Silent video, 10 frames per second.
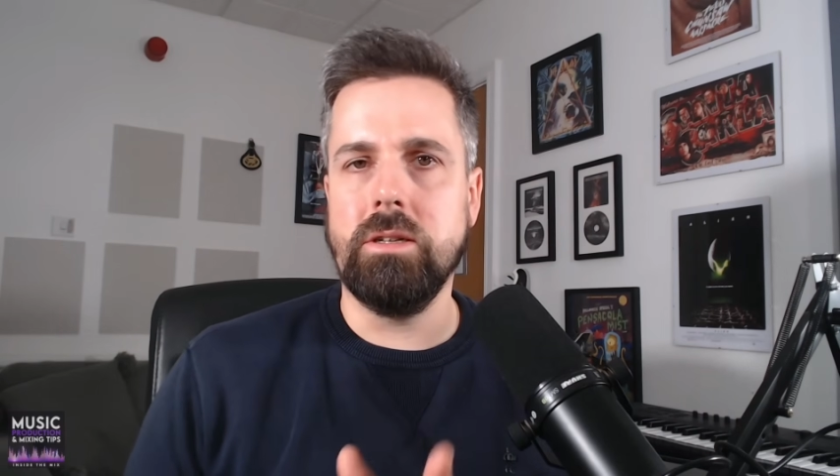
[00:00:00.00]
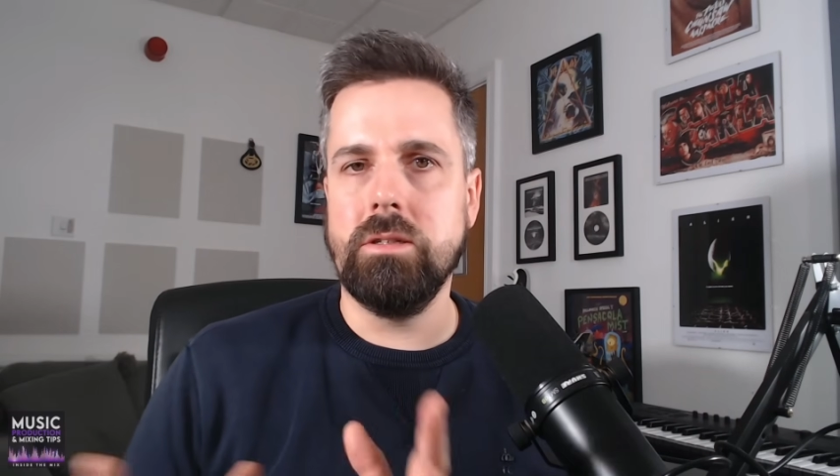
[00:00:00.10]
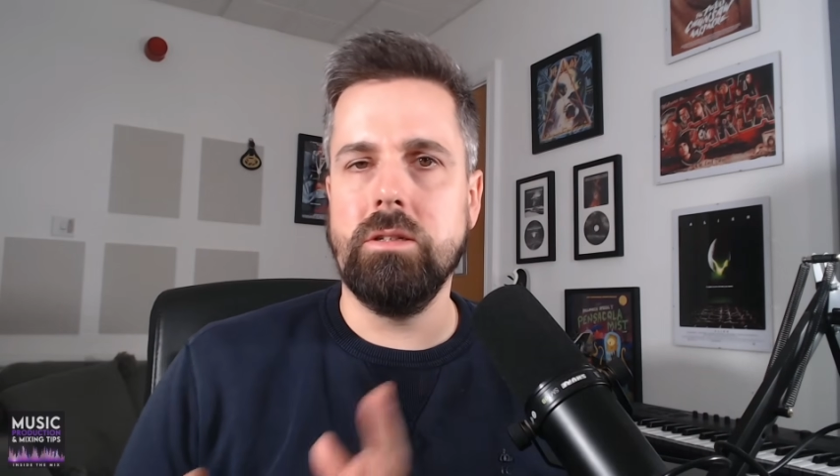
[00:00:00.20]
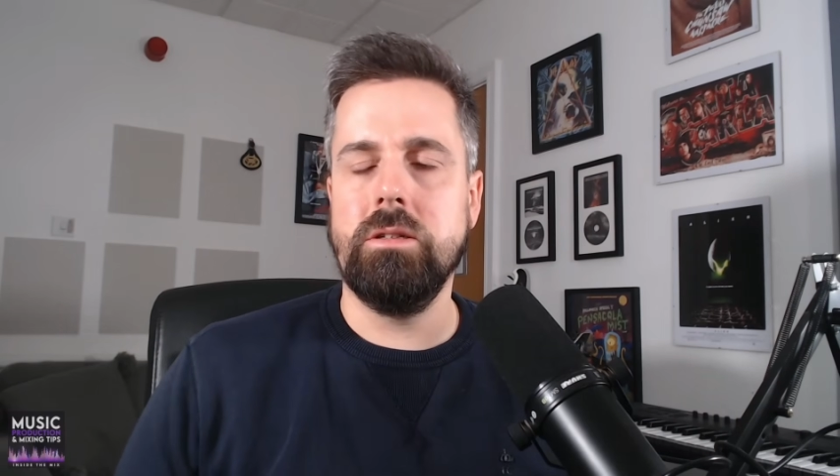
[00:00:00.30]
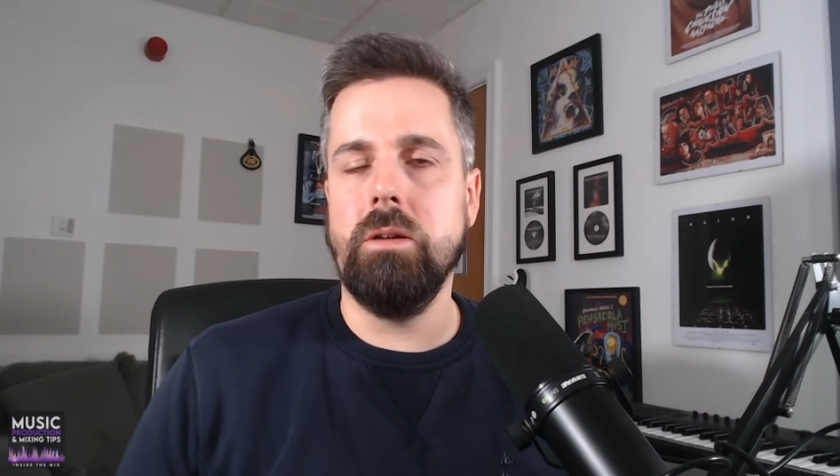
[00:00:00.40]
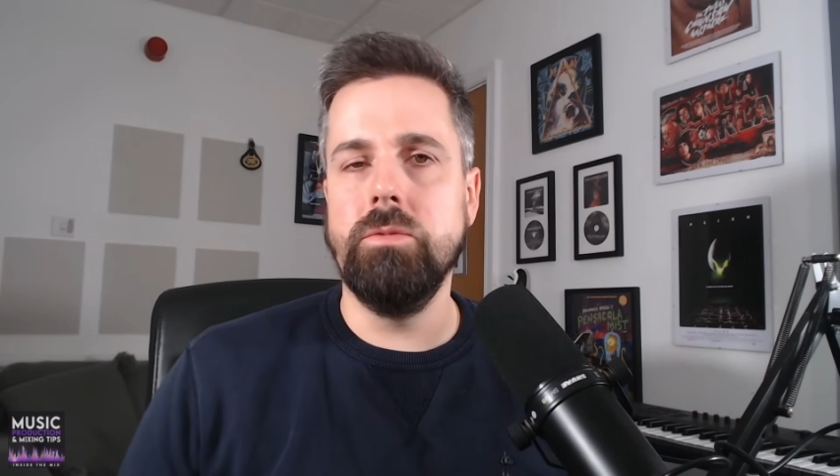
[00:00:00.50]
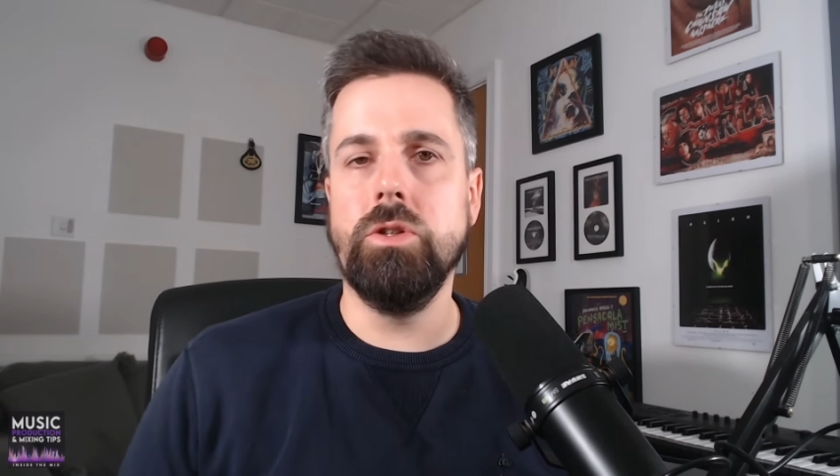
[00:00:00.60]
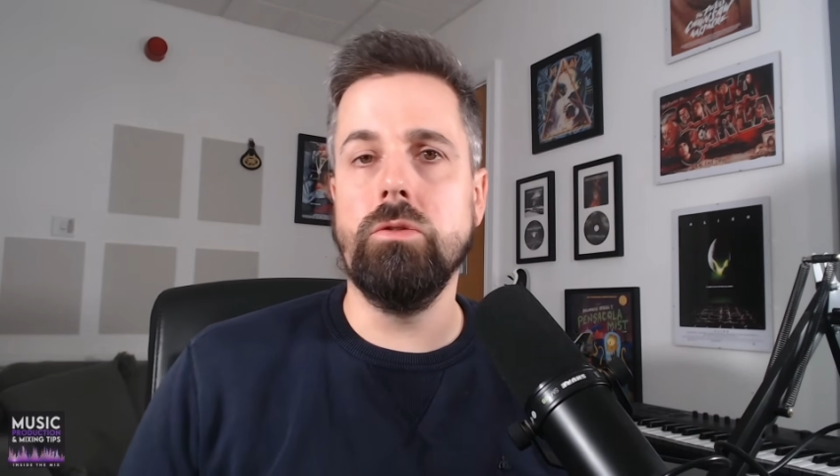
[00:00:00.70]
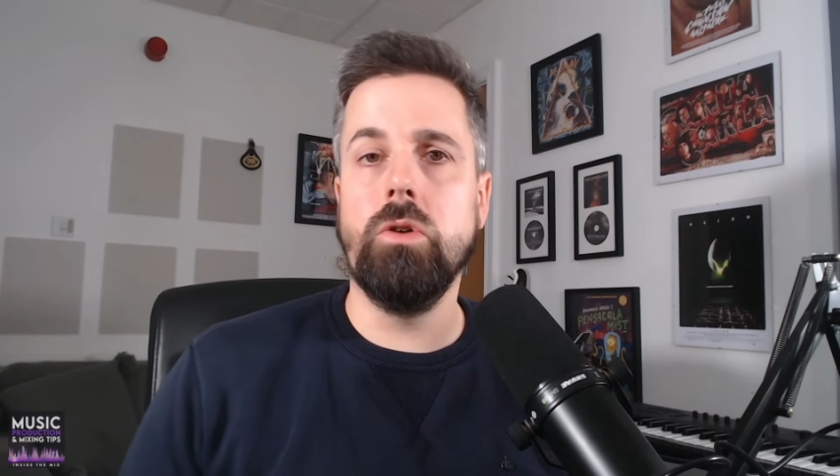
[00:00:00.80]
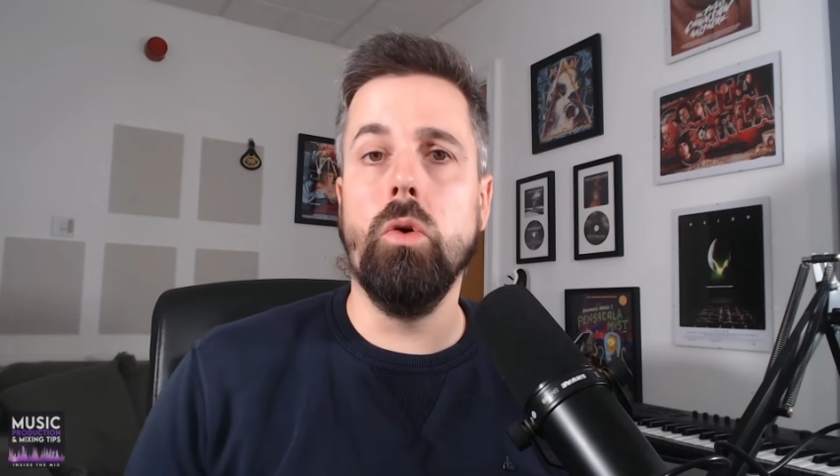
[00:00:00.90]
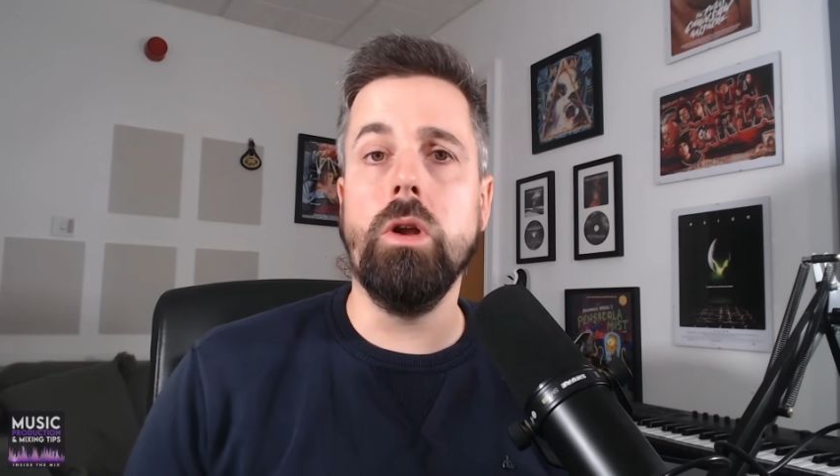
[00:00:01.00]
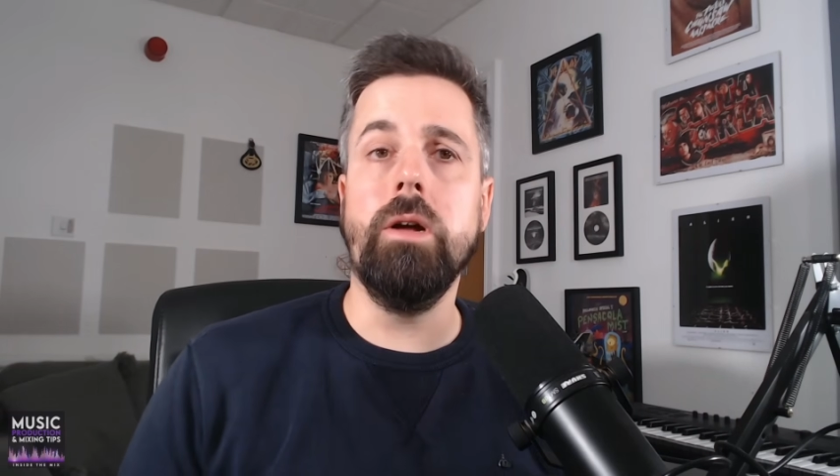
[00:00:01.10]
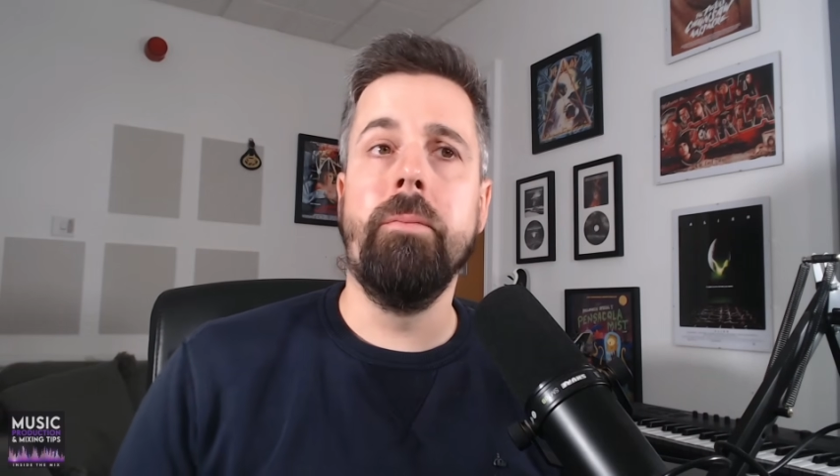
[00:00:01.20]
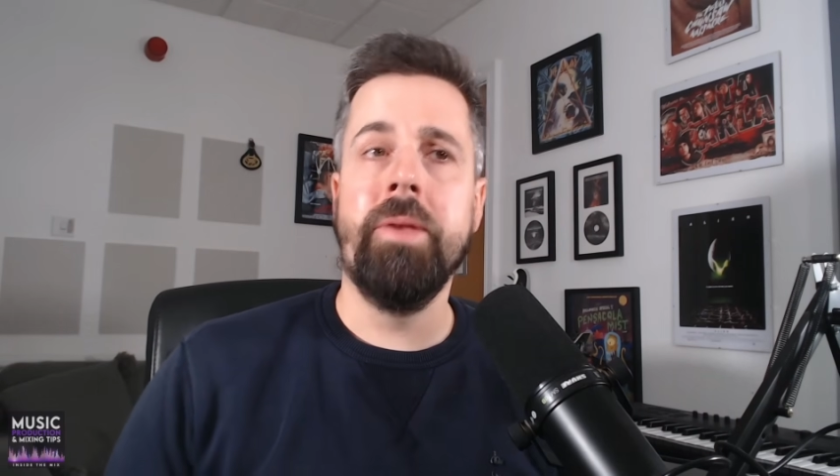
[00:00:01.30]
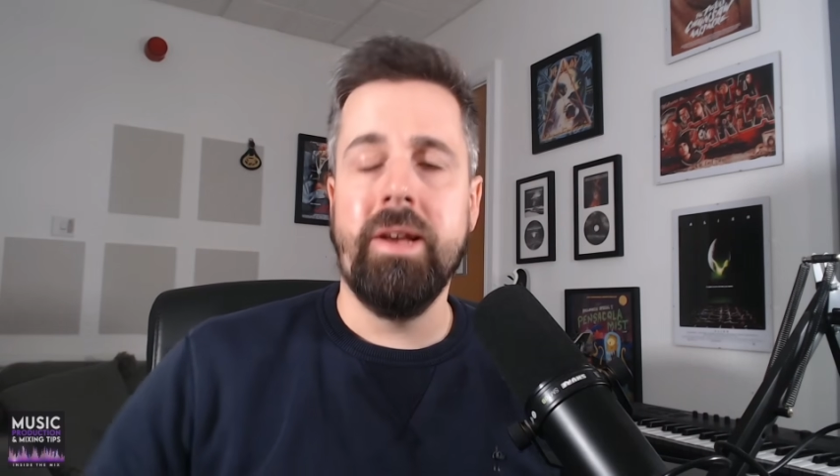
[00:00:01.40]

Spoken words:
as some do call it,